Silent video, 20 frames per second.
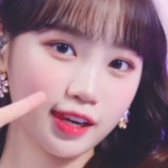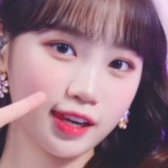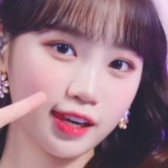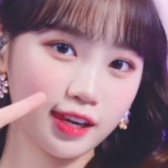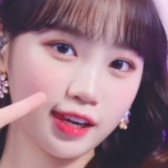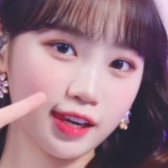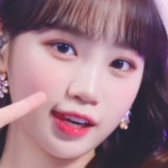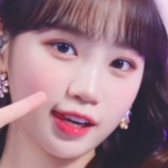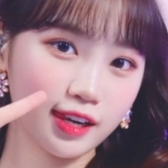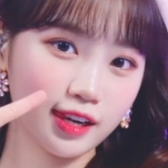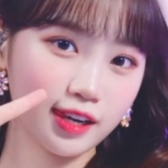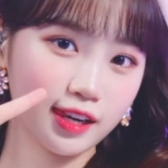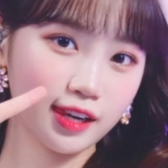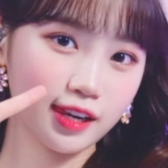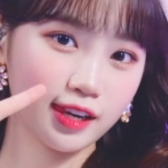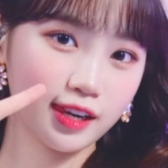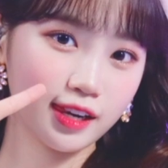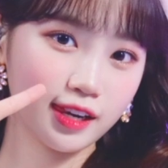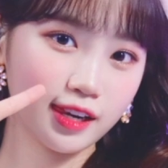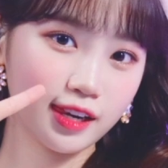
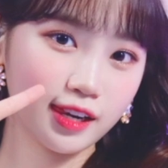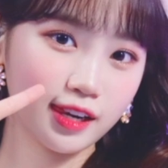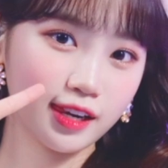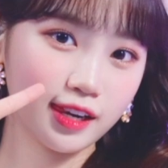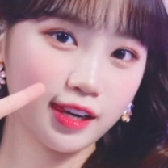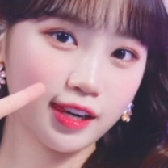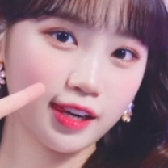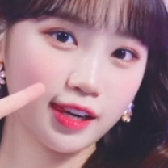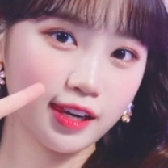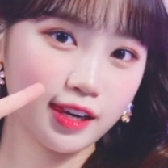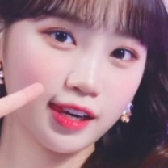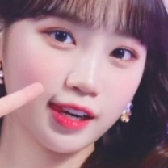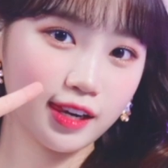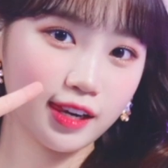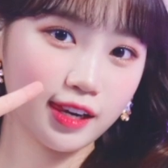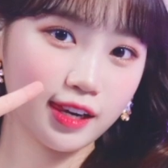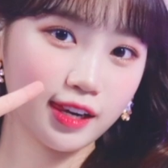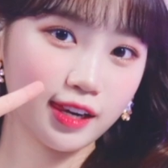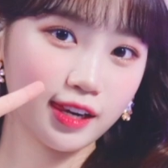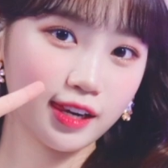
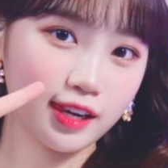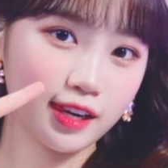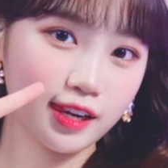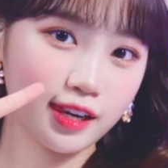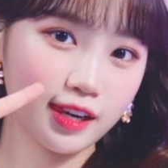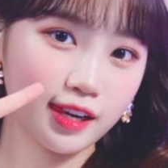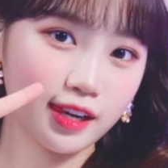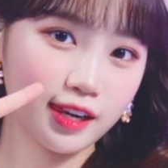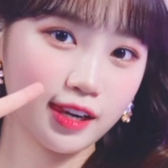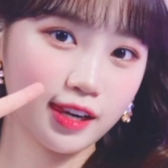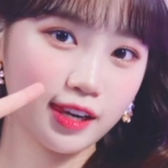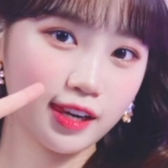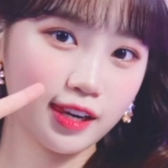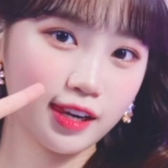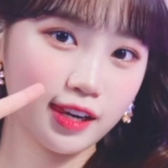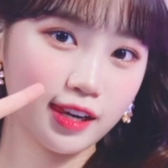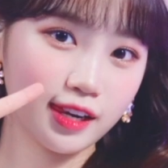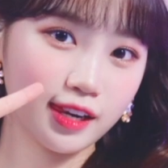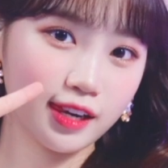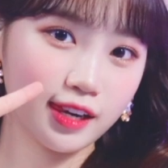
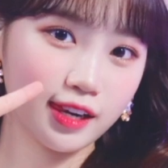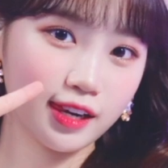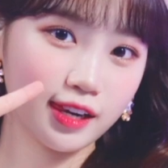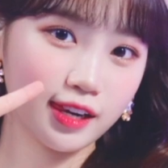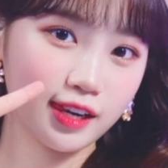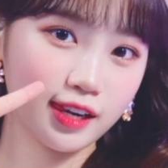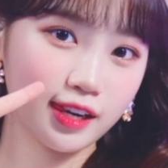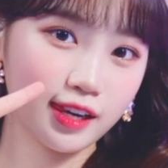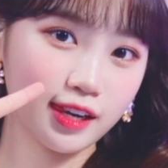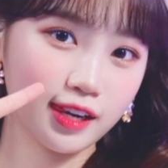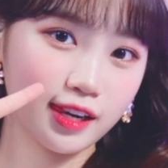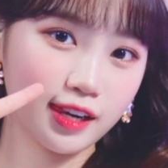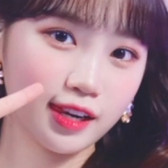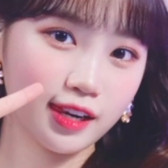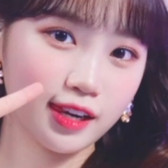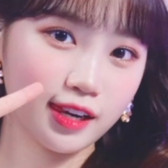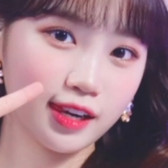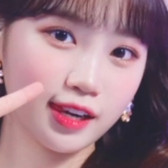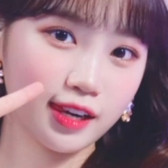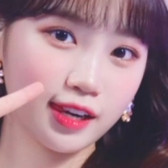
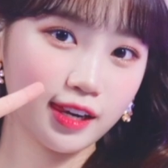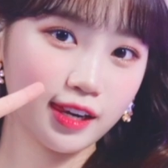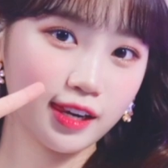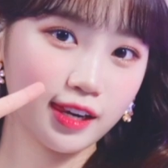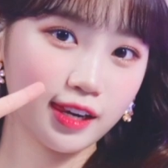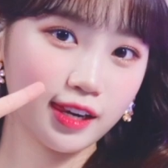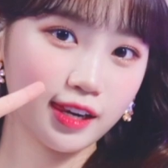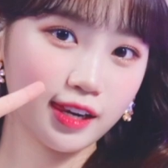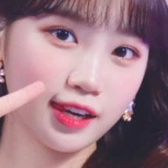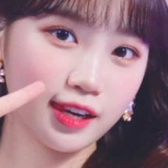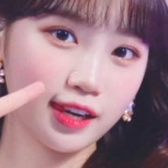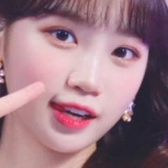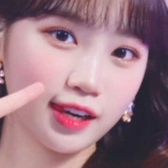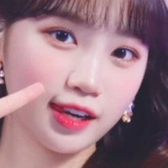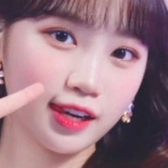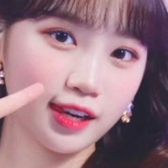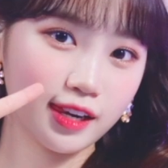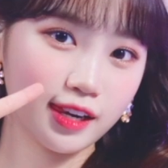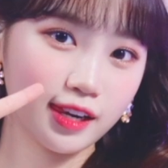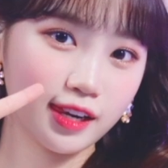
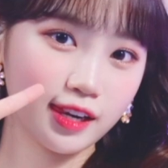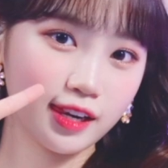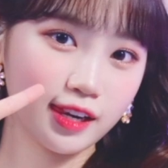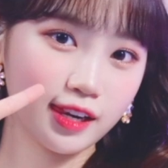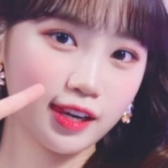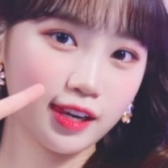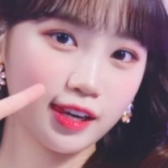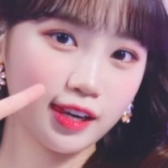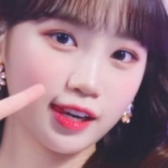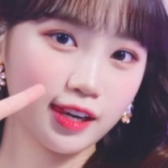(not speaking)